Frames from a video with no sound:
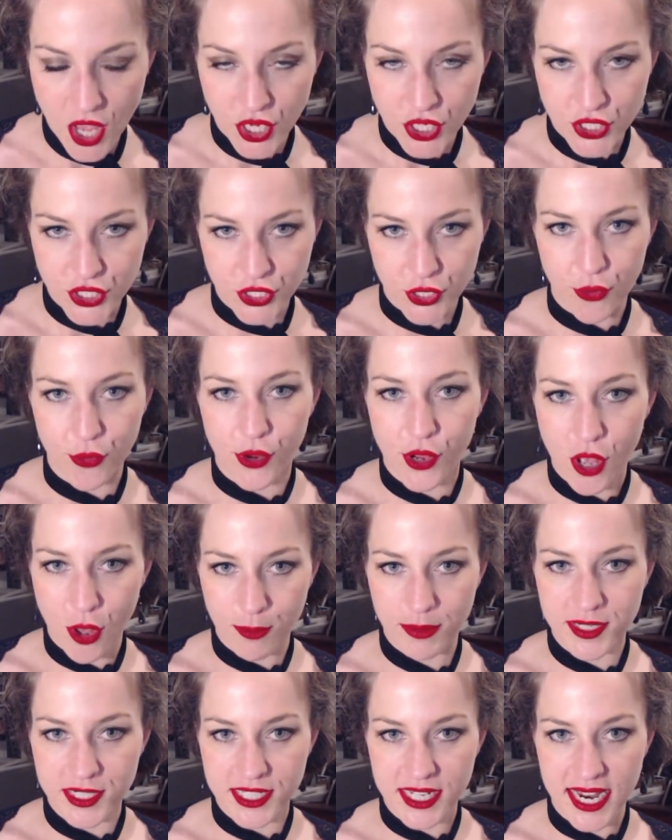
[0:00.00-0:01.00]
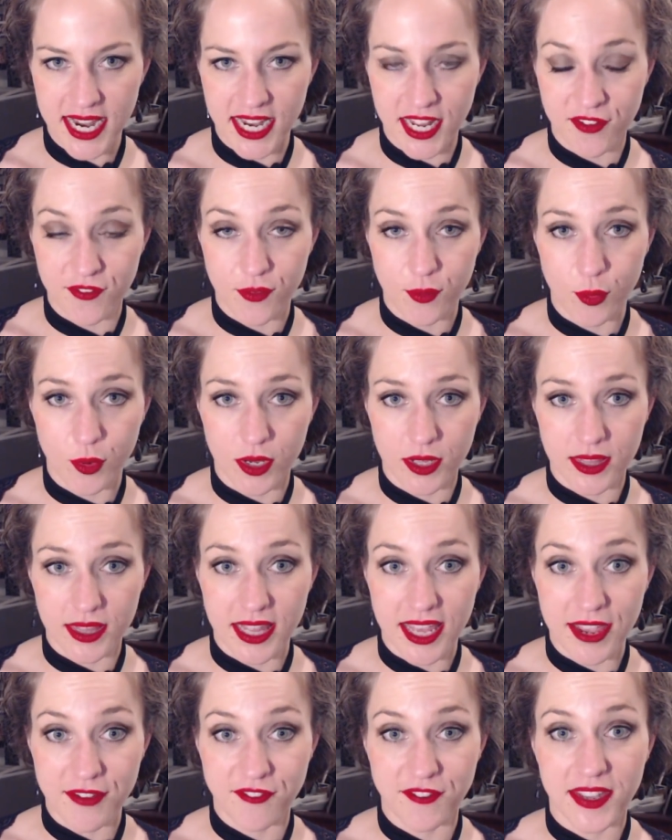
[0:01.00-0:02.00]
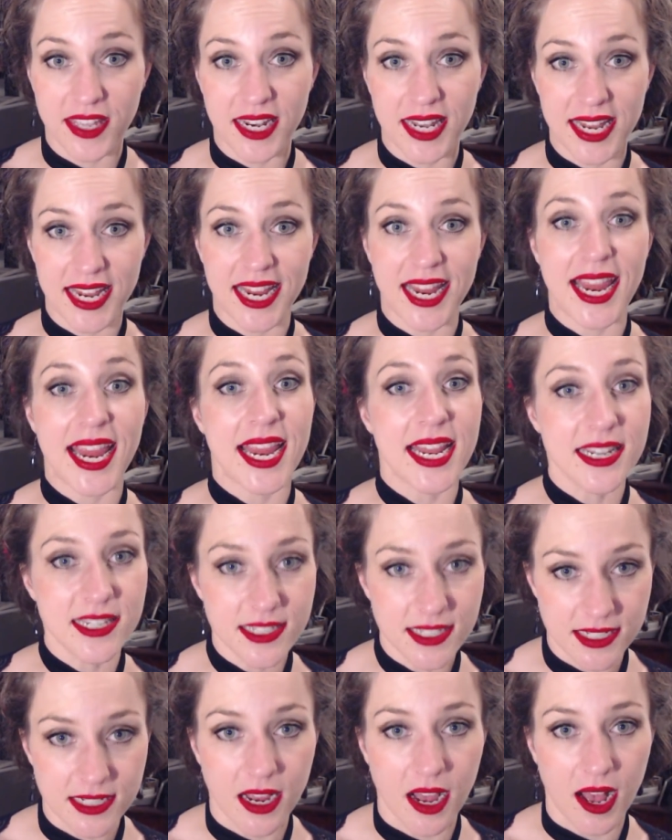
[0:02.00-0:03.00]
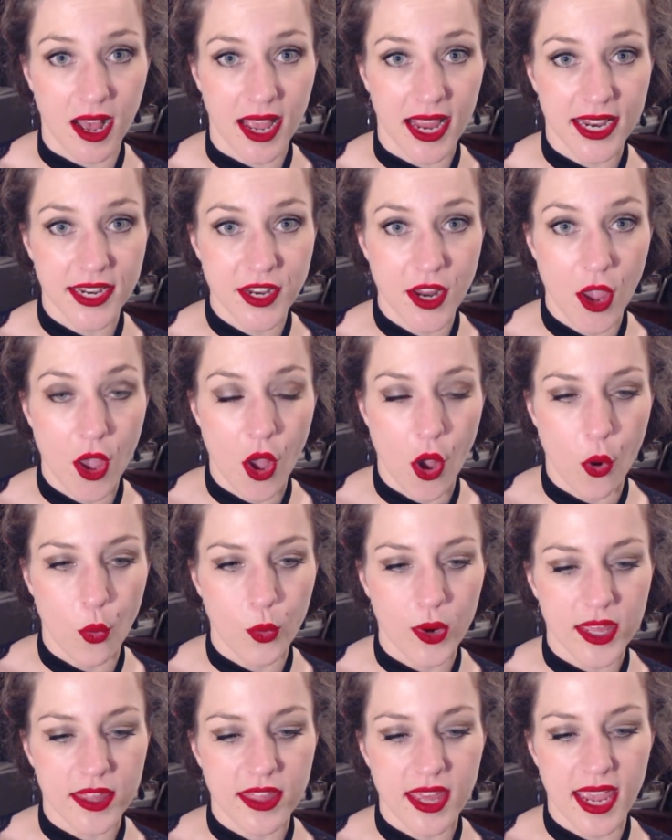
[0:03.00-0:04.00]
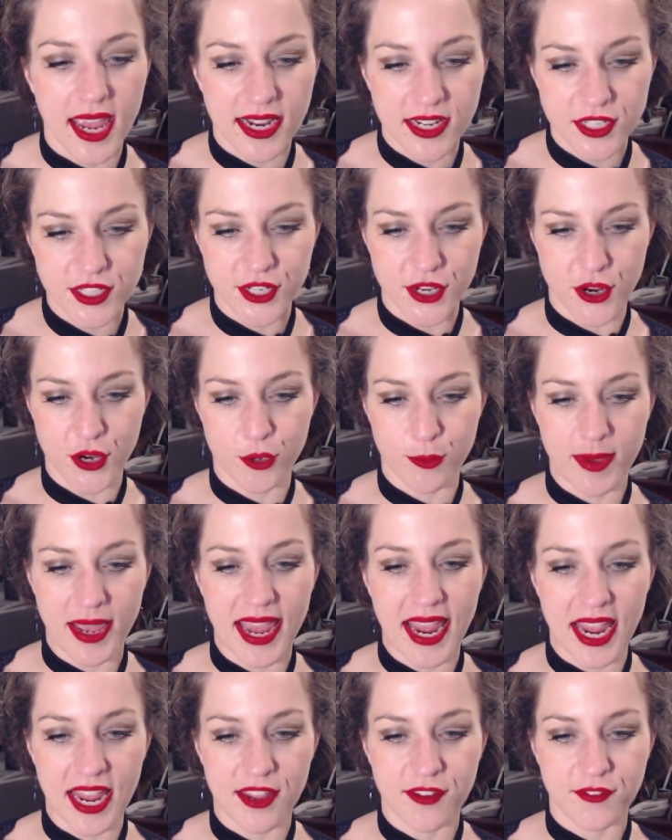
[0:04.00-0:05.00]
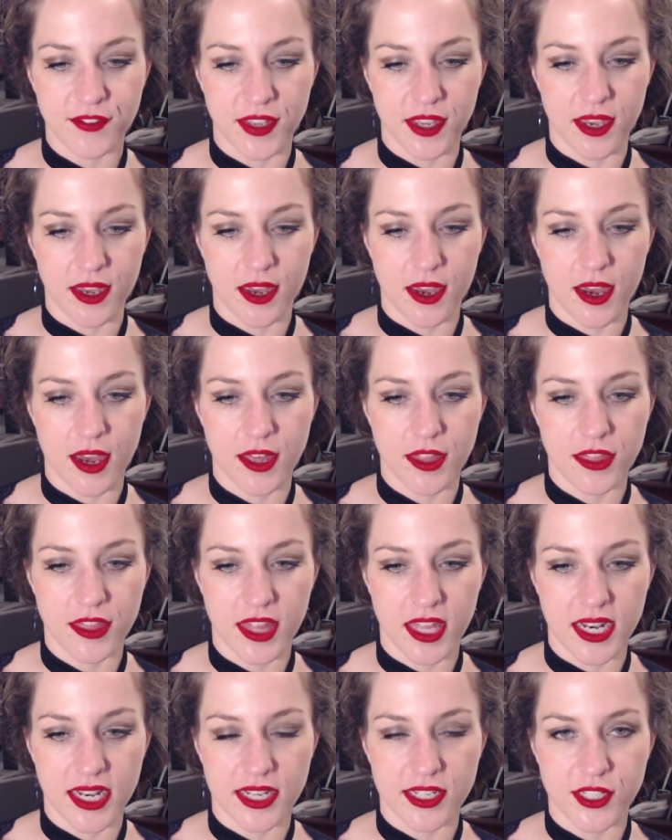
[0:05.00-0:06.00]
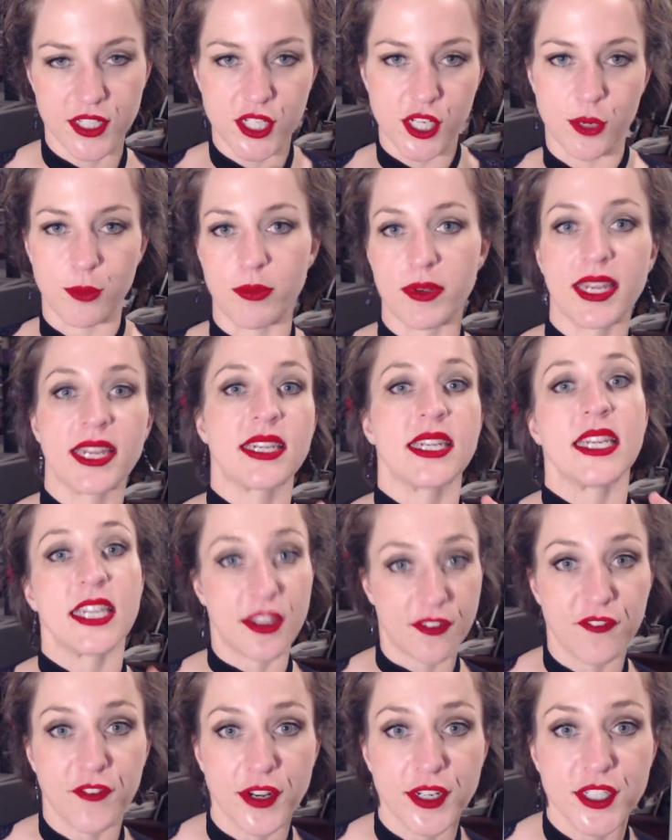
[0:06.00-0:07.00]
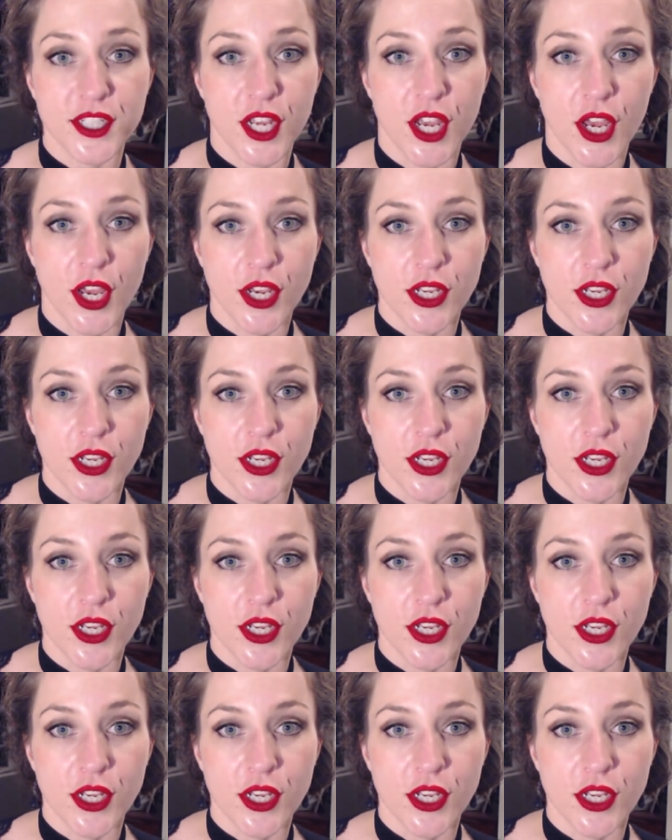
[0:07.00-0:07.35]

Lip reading: so compensating for what they're feeling inside with external behavior that is completely different.